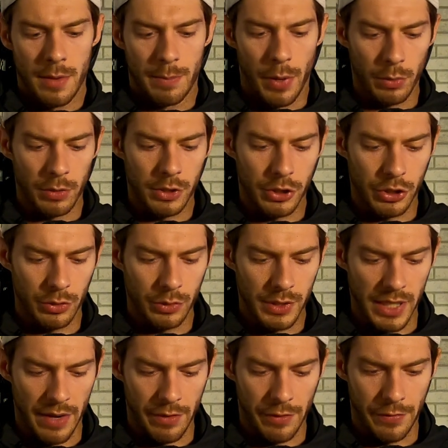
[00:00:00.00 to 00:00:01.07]
both shoes
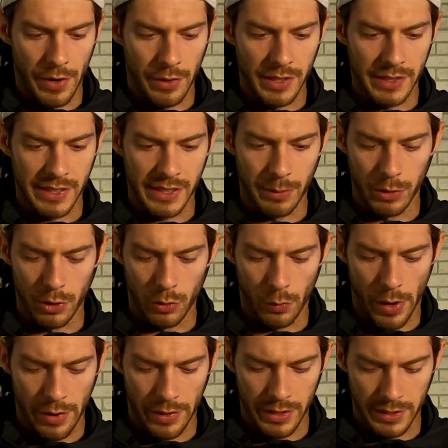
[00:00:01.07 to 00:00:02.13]
have a very similar
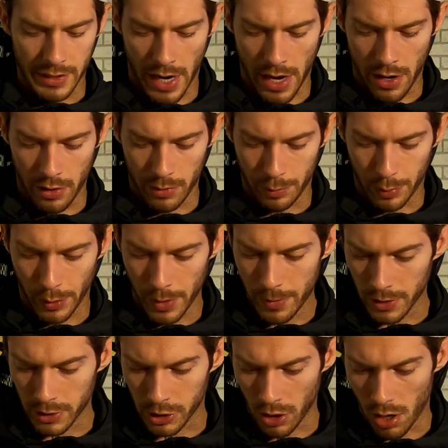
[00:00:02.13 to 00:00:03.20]
wear and tear pretty
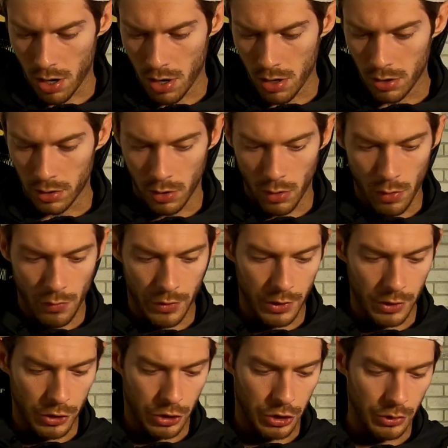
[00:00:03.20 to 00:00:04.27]
much all over
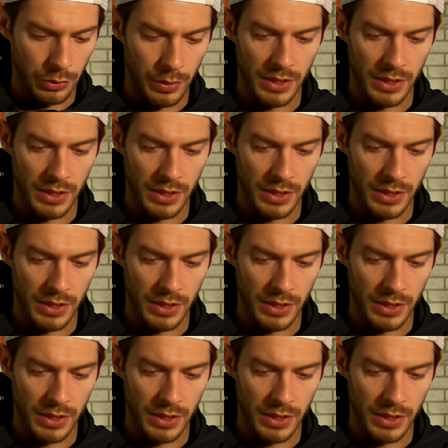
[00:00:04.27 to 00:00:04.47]
the shoe,